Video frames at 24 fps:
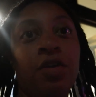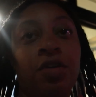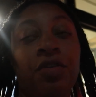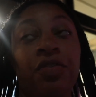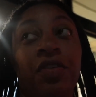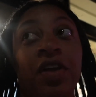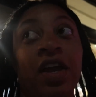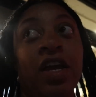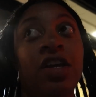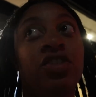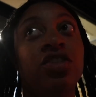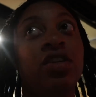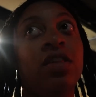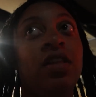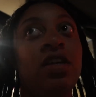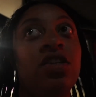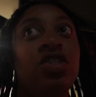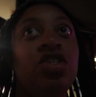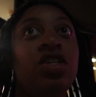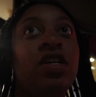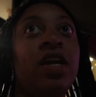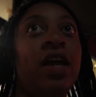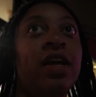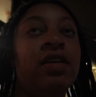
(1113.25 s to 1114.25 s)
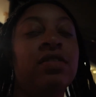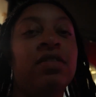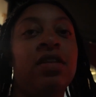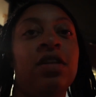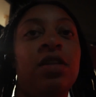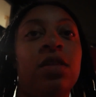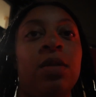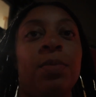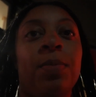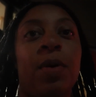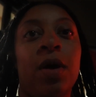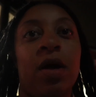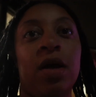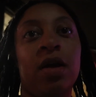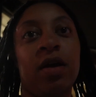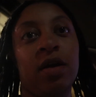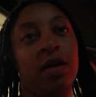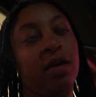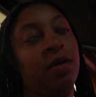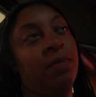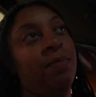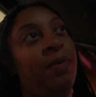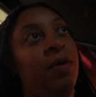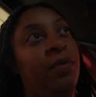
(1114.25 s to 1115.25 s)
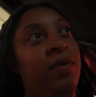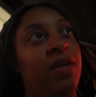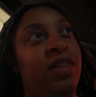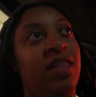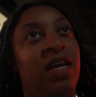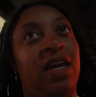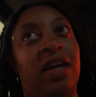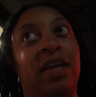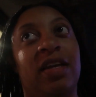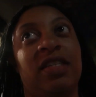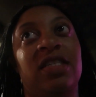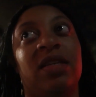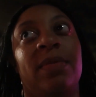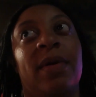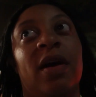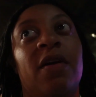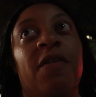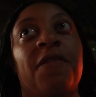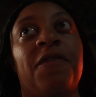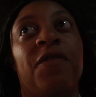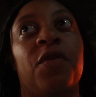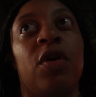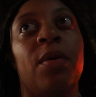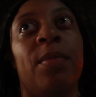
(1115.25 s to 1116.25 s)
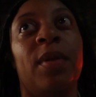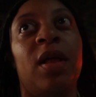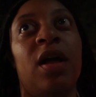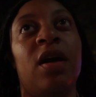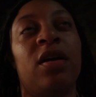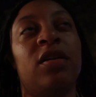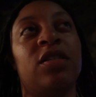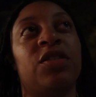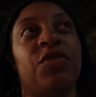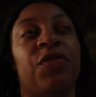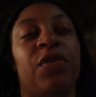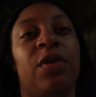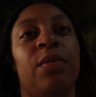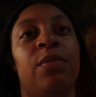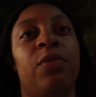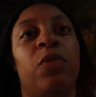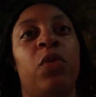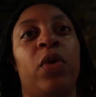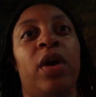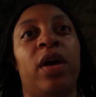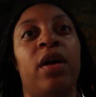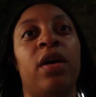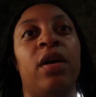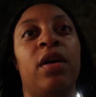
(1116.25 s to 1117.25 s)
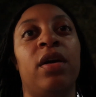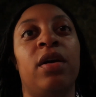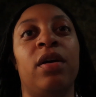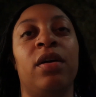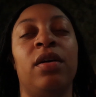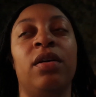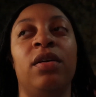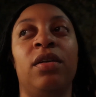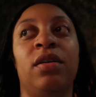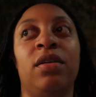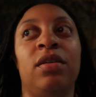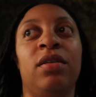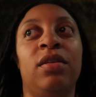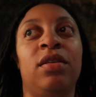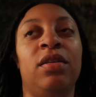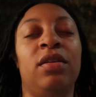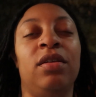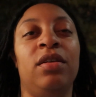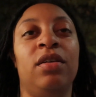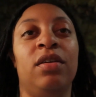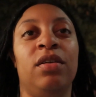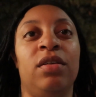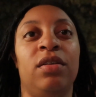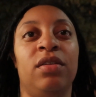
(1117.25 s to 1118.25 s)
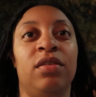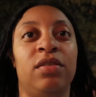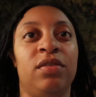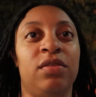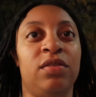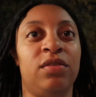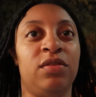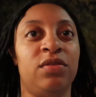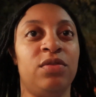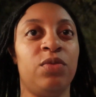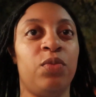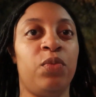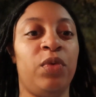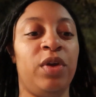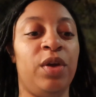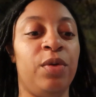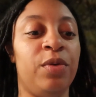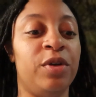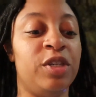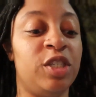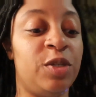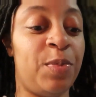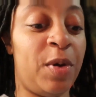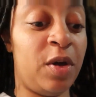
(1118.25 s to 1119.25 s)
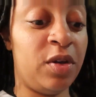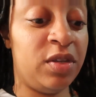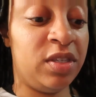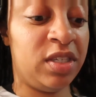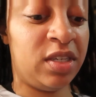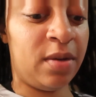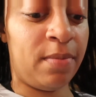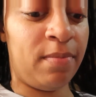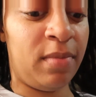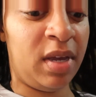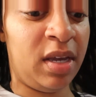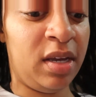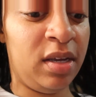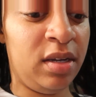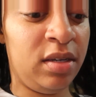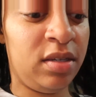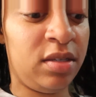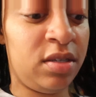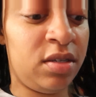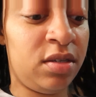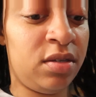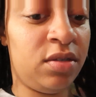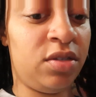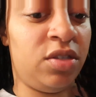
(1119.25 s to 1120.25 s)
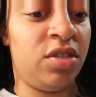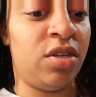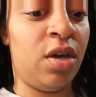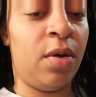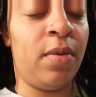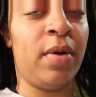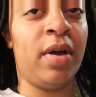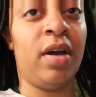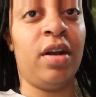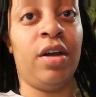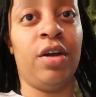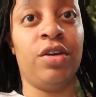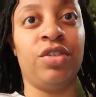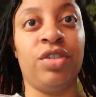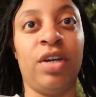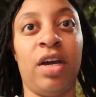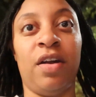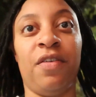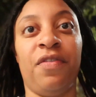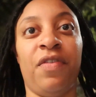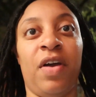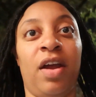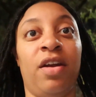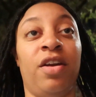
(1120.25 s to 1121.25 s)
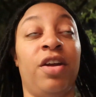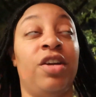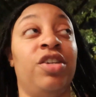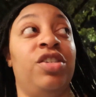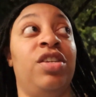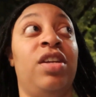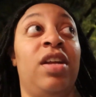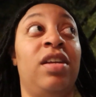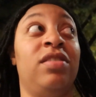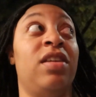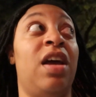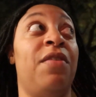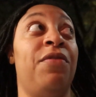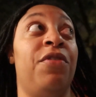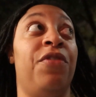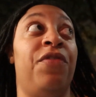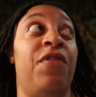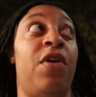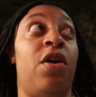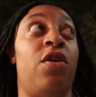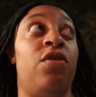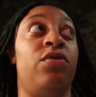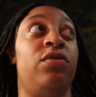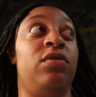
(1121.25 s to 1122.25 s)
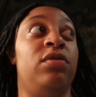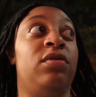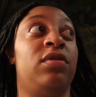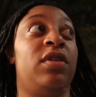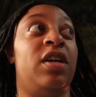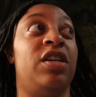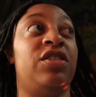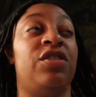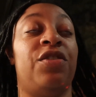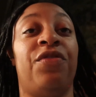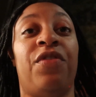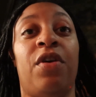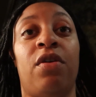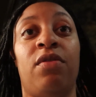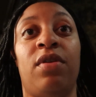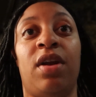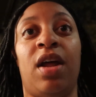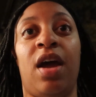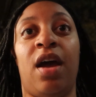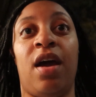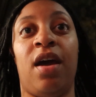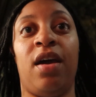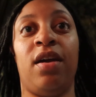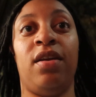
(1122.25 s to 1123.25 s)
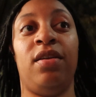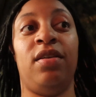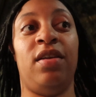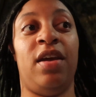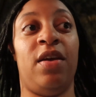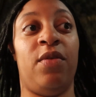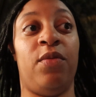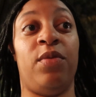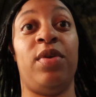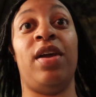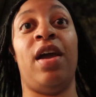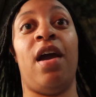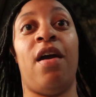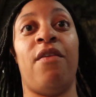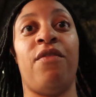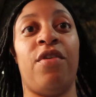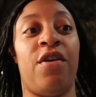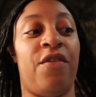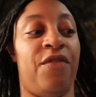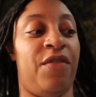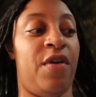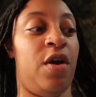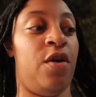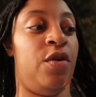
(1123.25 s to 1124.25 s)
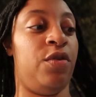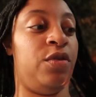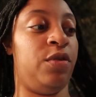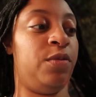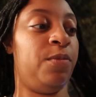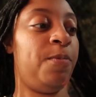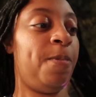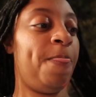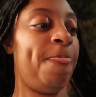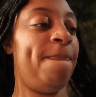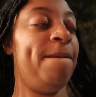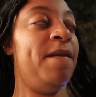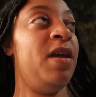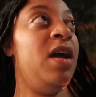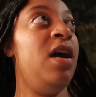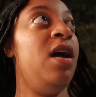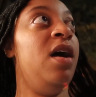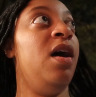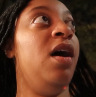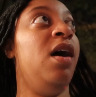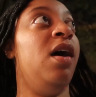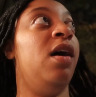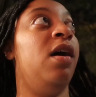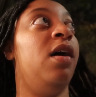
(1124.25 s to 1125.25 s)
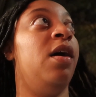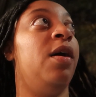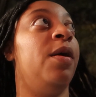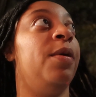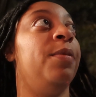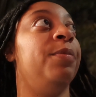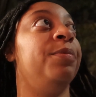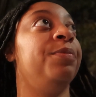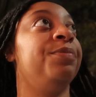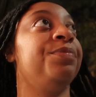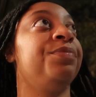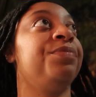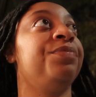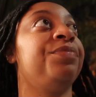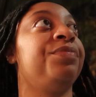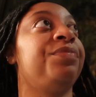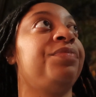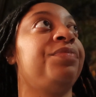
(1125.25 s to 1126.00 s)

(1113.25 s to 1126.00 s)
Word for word: a notification that she exited the park, but we think it's about four blocks from where we were supposed to meet. So we're gonna go try to find her. She doesn't have a phone because her phone died and we have her phone. Um,